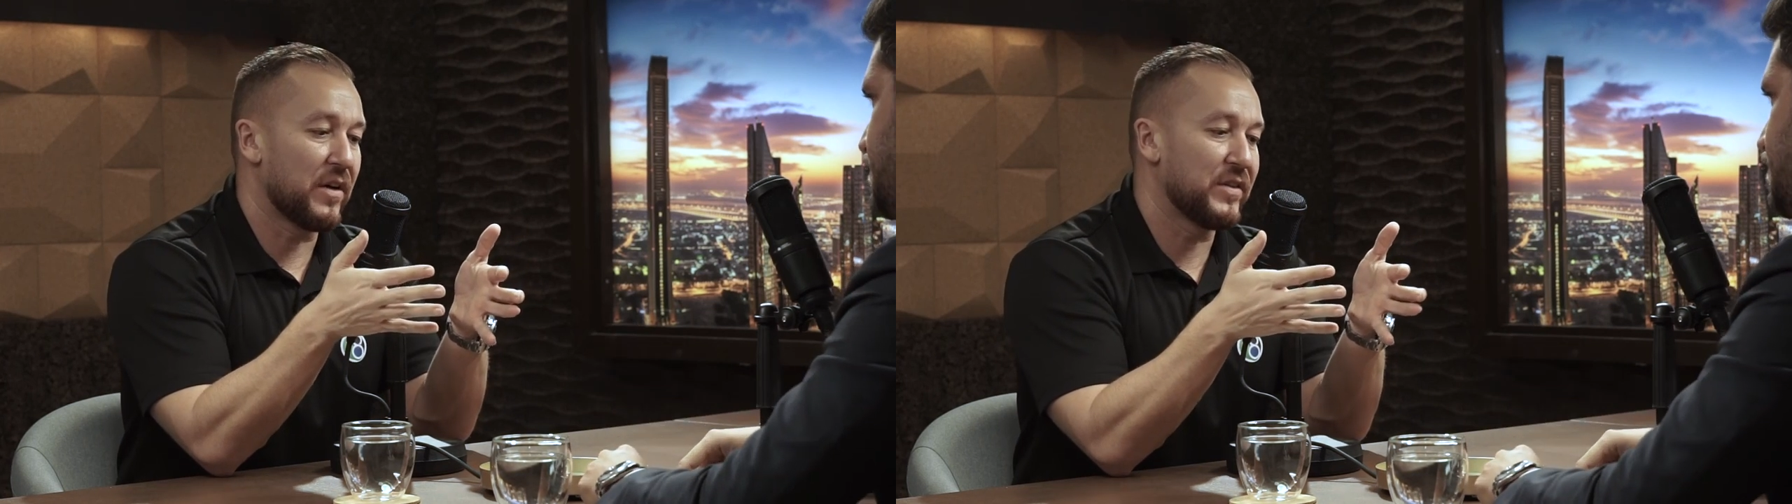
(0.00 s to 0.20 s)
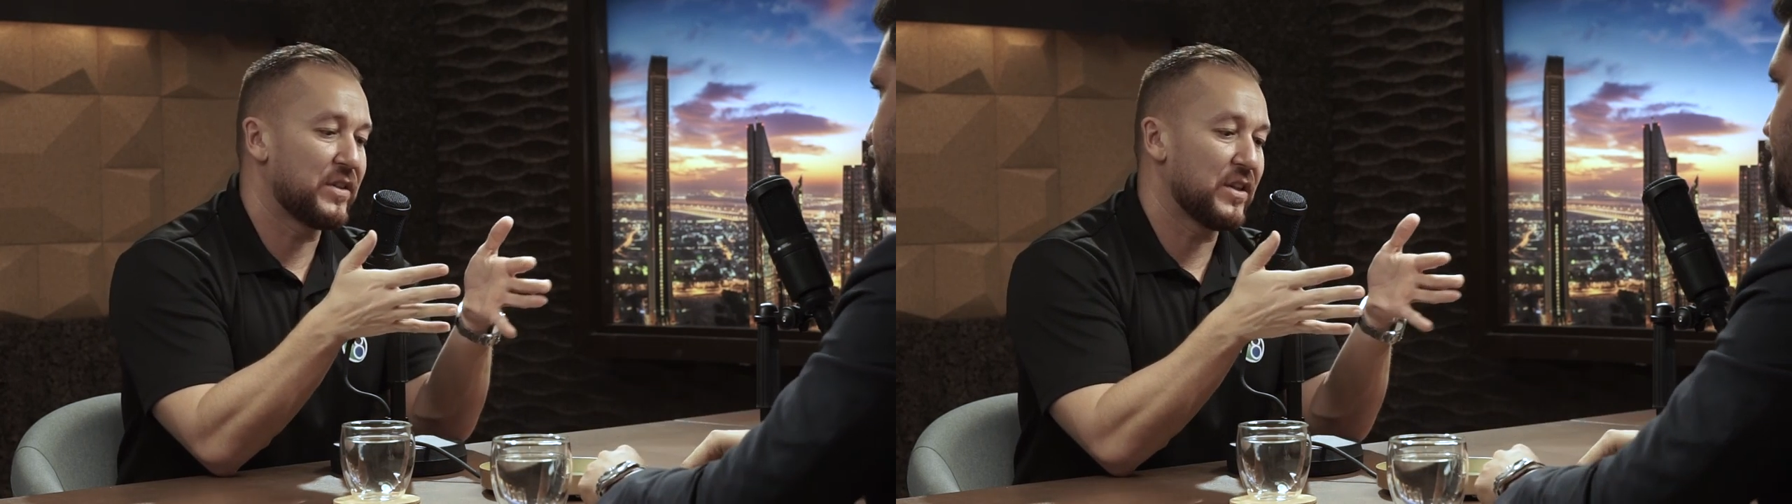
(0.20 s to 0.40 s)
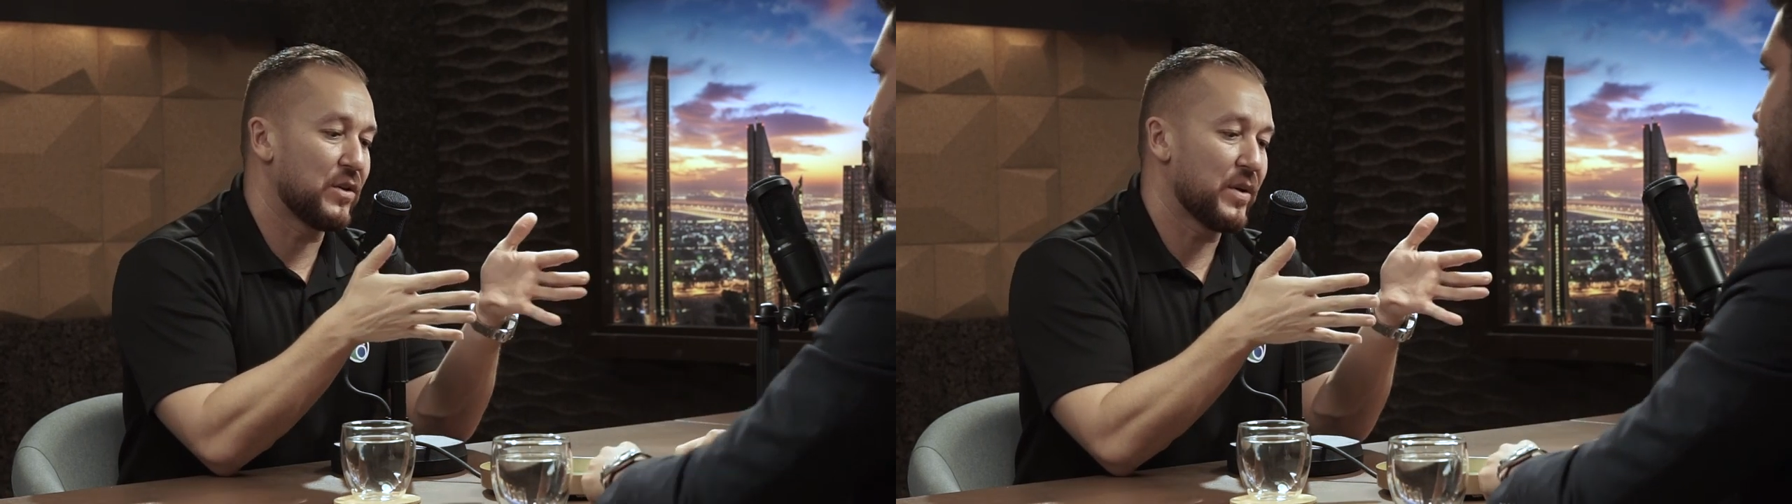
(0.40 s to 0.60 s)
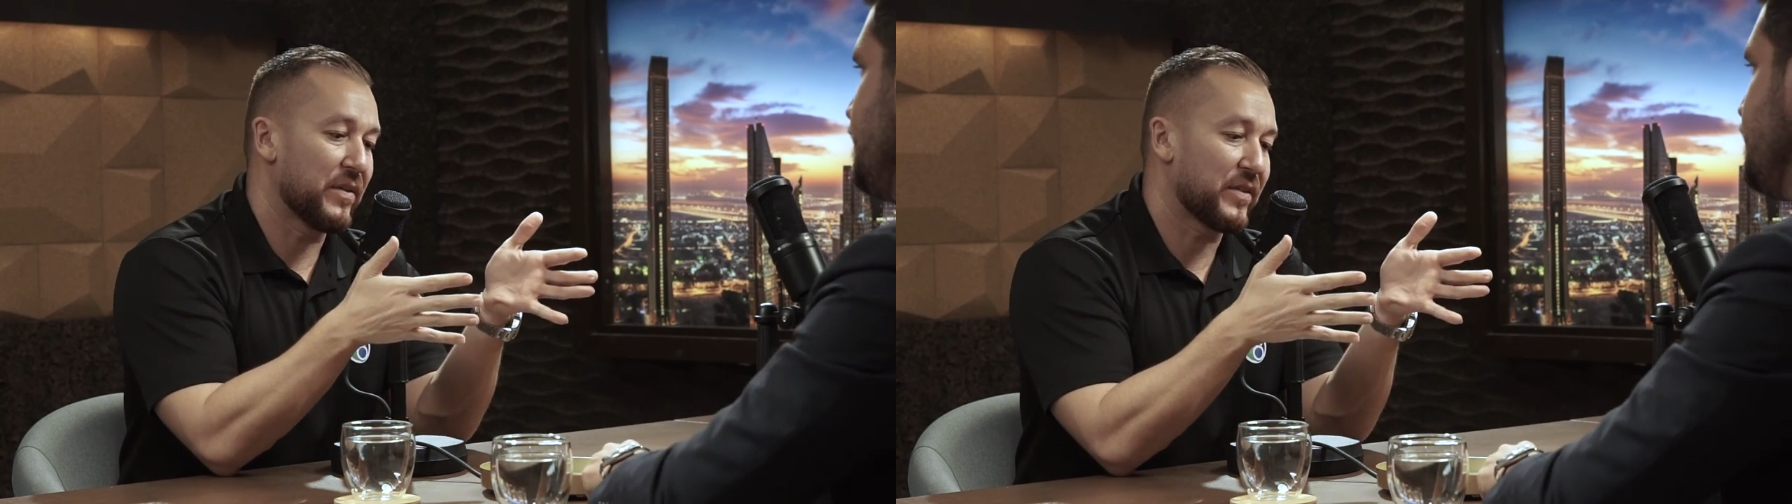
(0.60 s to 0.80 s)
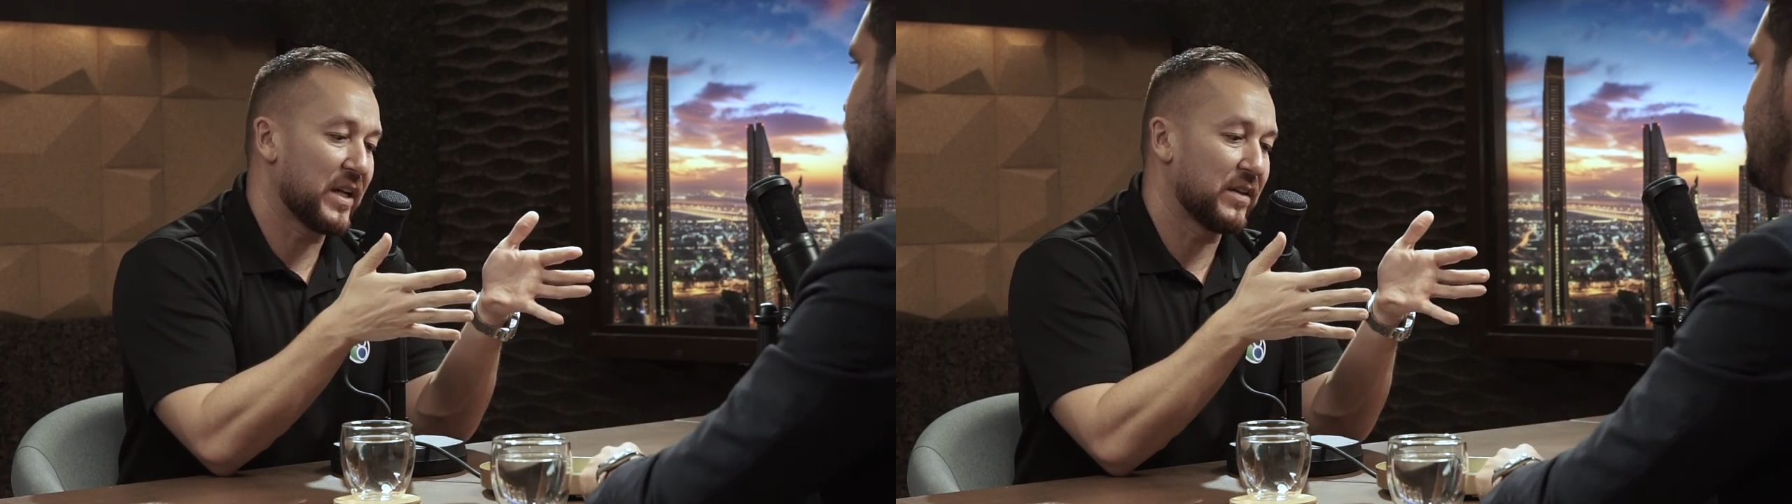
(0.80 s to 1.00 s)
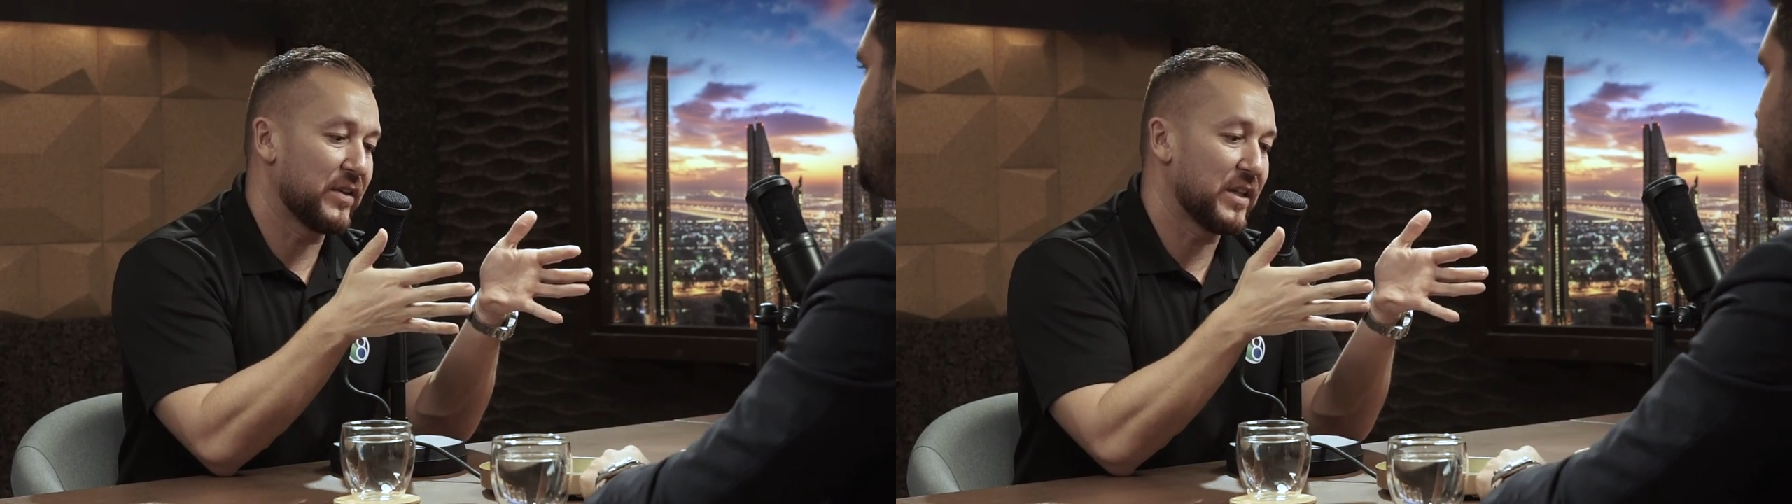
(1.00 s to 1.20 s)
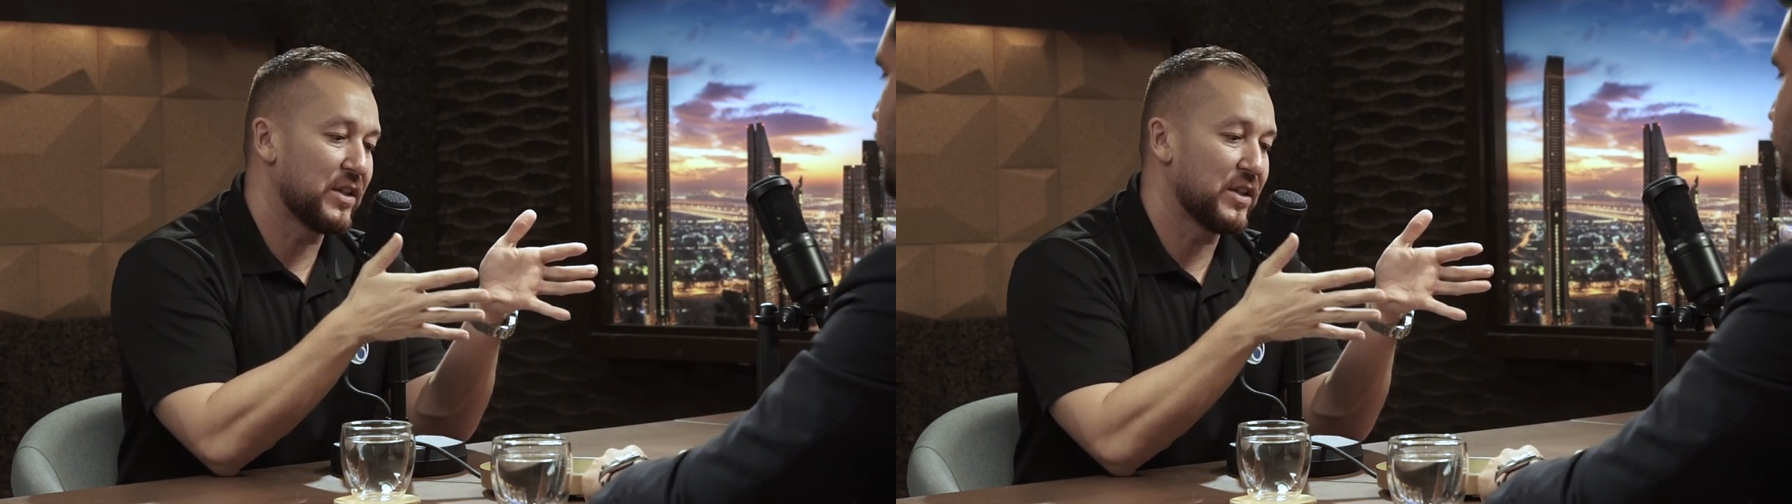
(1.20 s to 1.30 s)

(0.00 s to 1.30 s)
obviously you have kind of an